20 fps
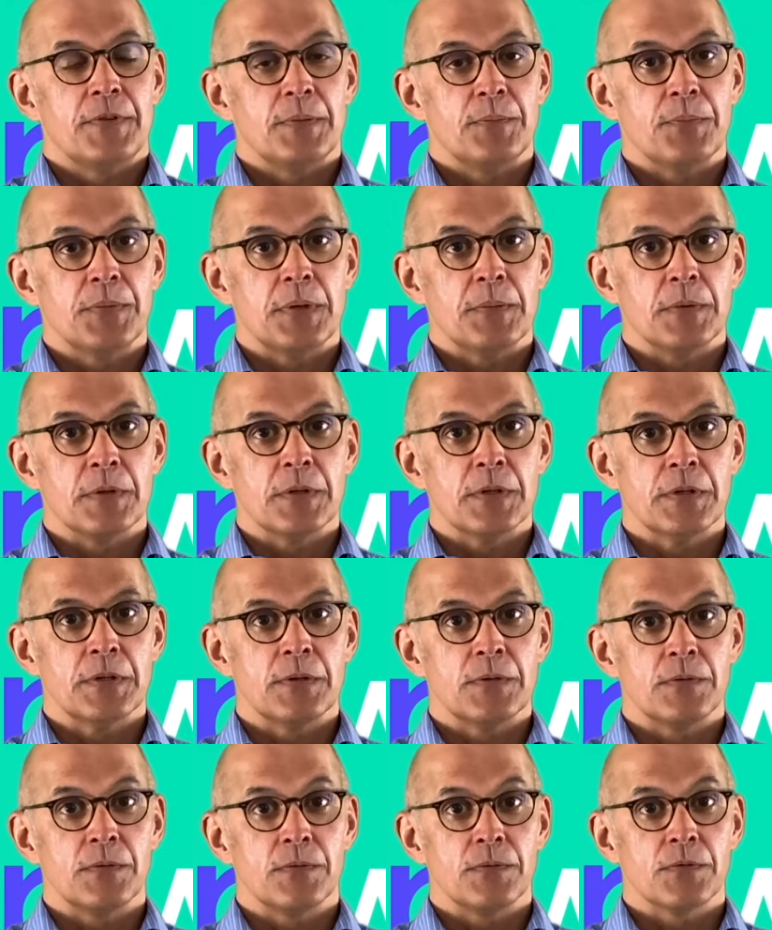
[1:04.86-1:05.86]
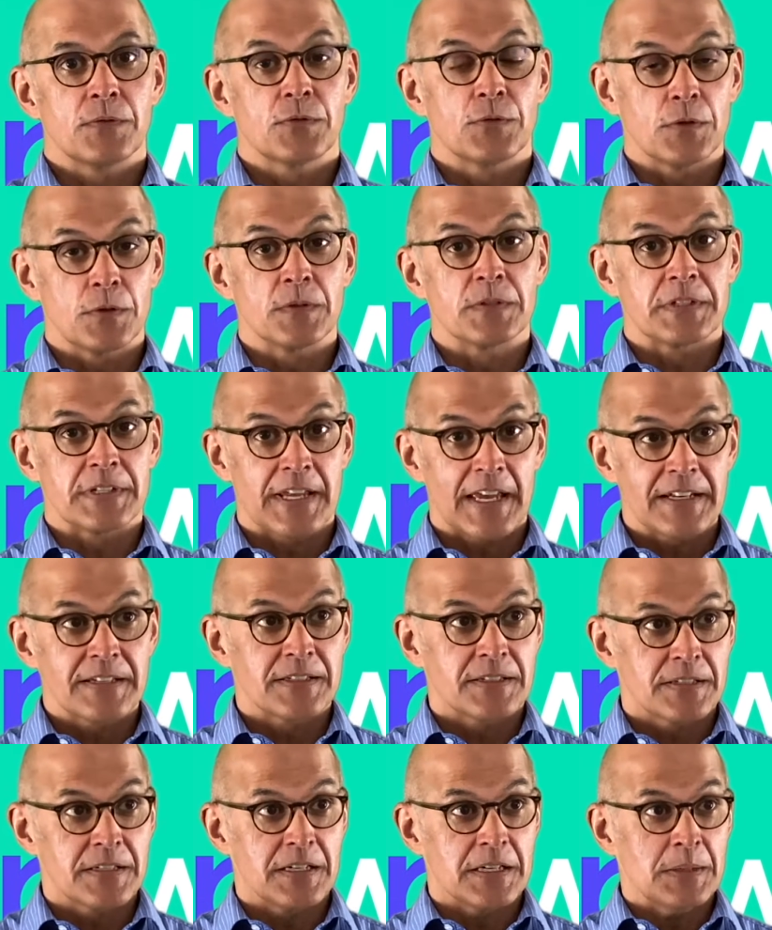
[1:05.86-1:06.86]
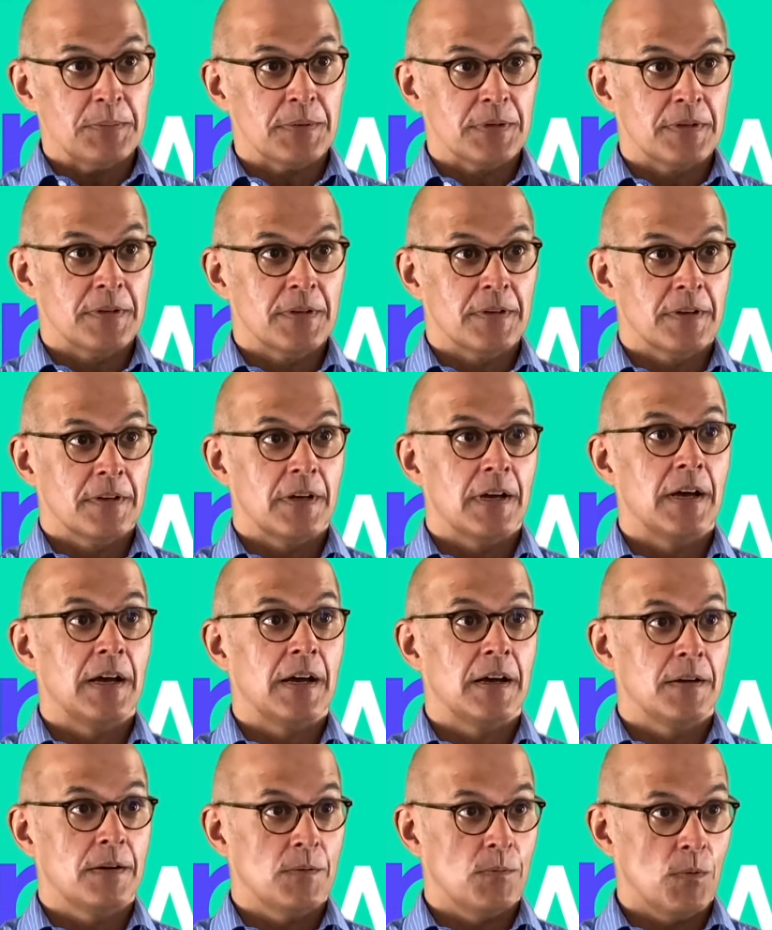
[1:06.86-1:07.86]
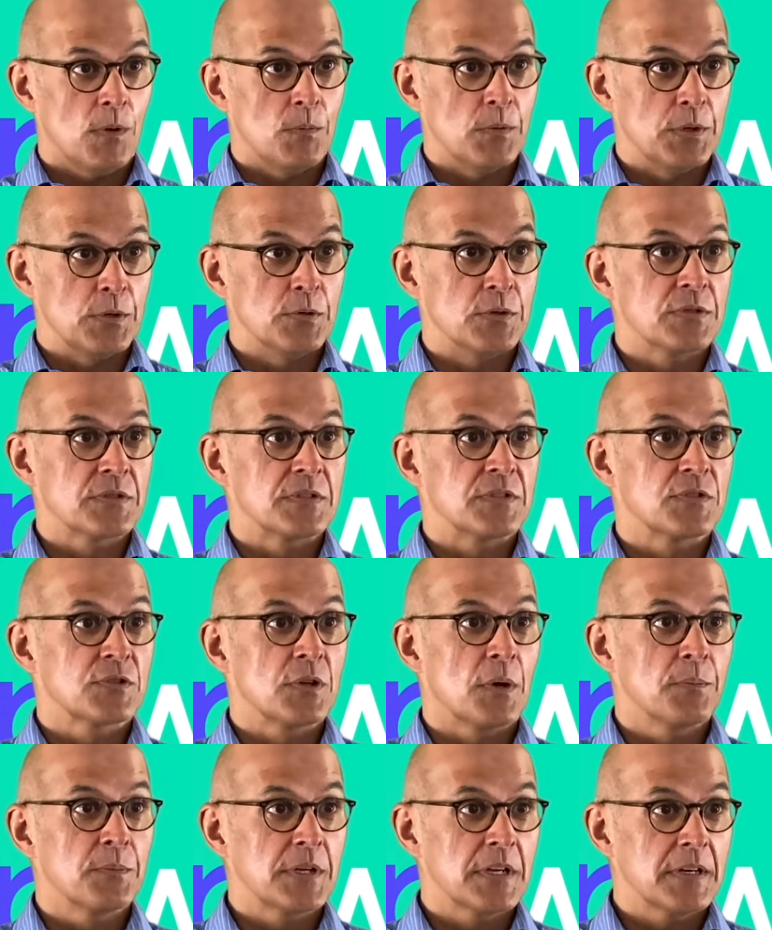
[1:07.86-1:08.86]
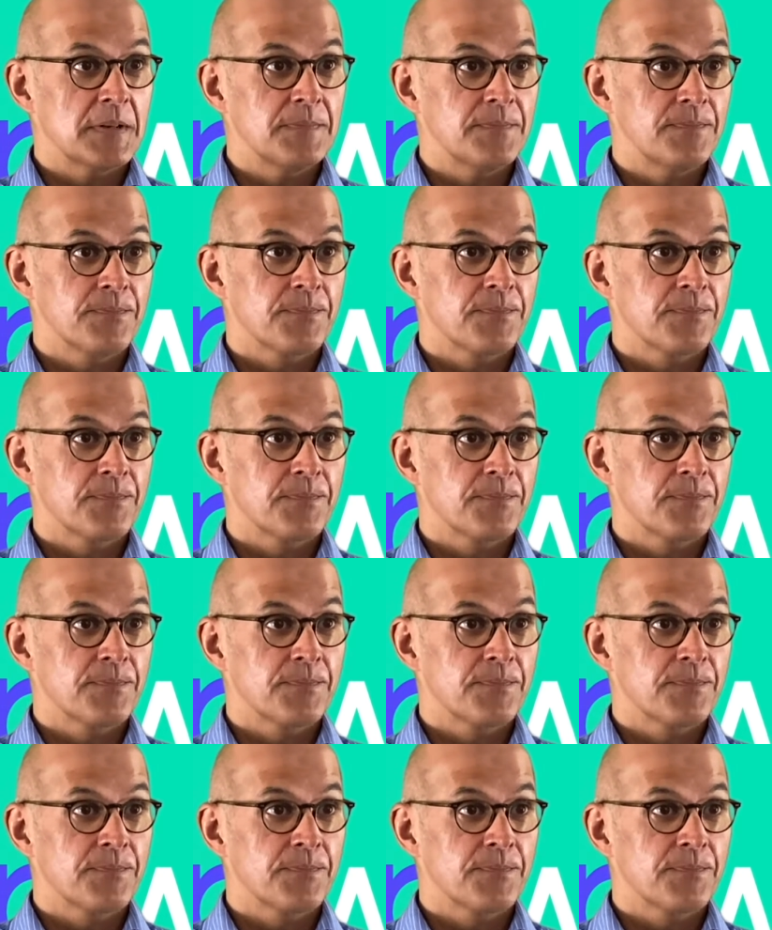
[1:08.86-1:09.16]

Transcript: people who struggle to get to sleep, what we know as insomnia.